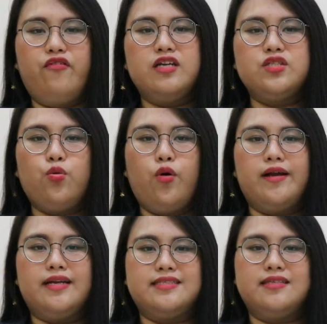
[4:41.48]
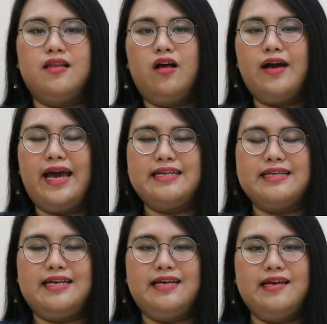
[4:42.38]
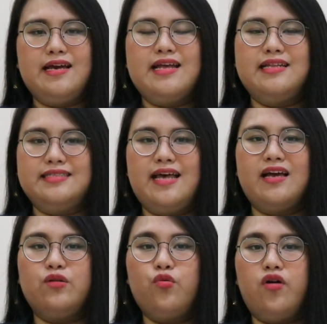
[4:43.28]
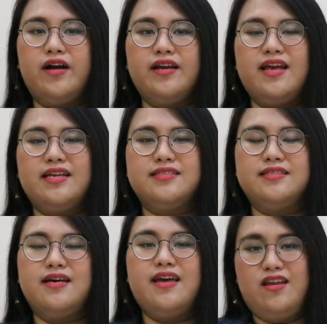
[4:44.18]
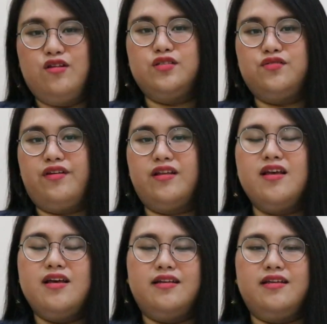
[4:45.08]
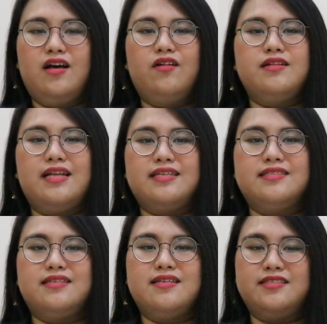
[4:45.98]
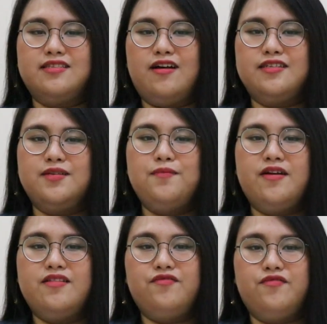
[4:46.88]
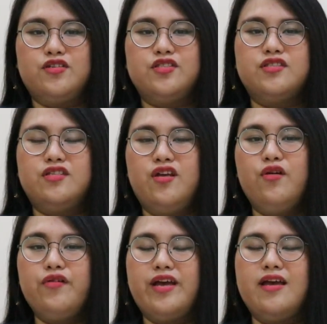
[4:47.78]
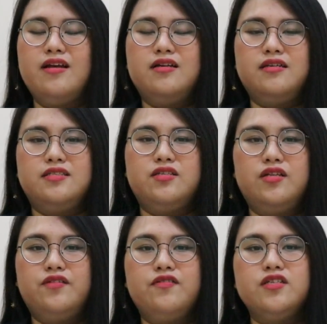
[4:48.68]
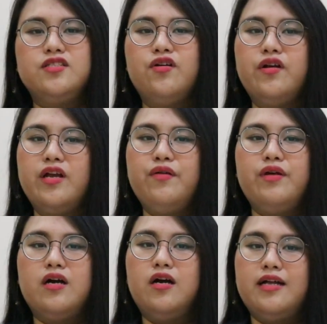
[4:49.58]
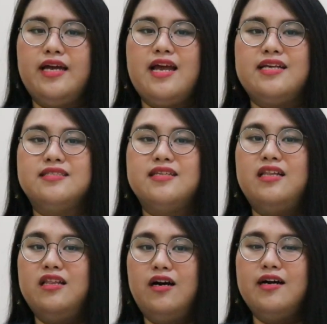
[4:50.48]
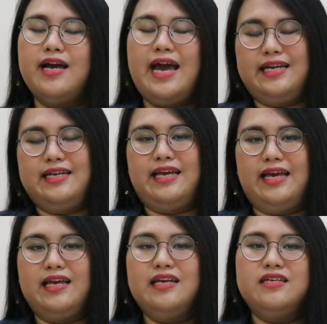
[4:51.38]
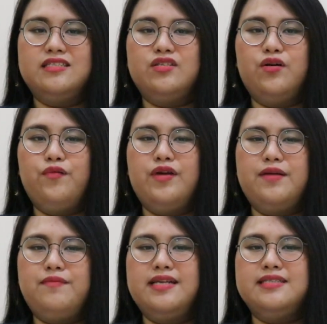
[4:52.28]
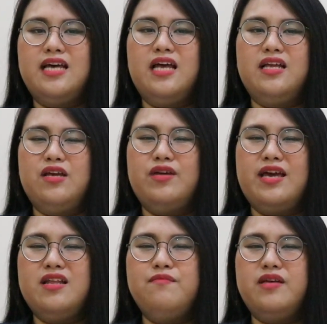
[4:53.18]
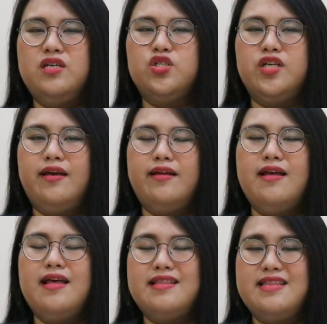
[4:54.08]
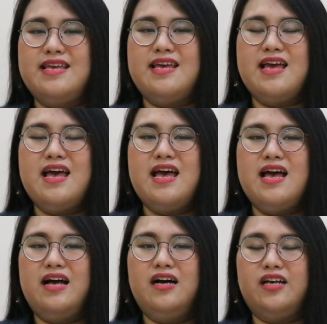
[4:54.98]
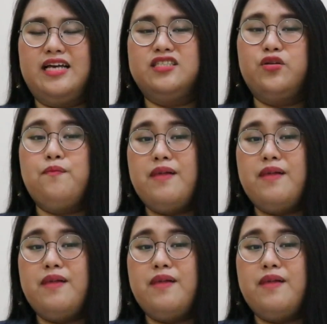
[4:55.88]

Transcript: first one is lock and key. The second one is the inductive. Now let's discuss about the first theory. So the first theory, we call it as the lock and key. So it means that we can imagine based